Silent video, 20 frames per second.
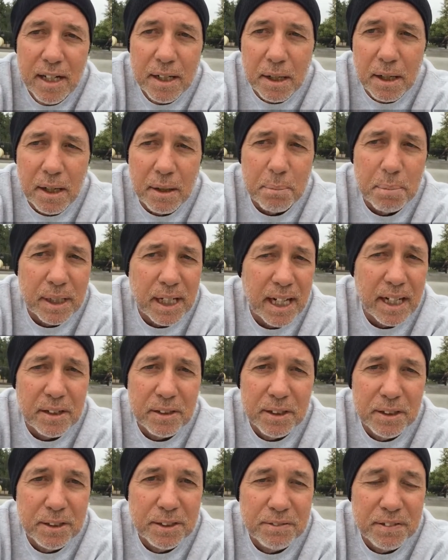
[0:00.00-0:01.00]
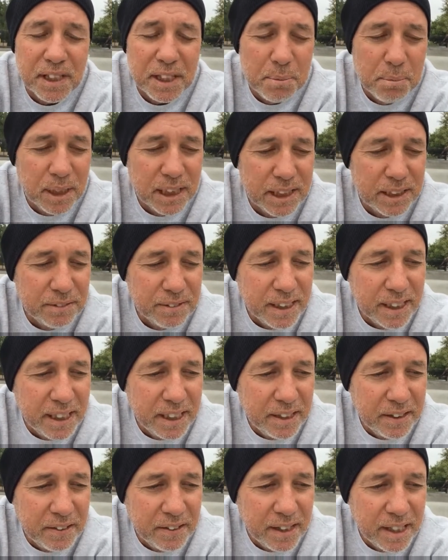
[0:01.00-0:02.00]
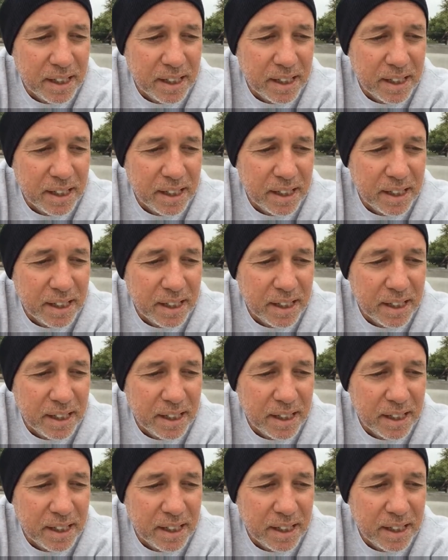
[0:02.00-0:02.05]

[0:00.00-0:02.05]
but I don't use very much of it here and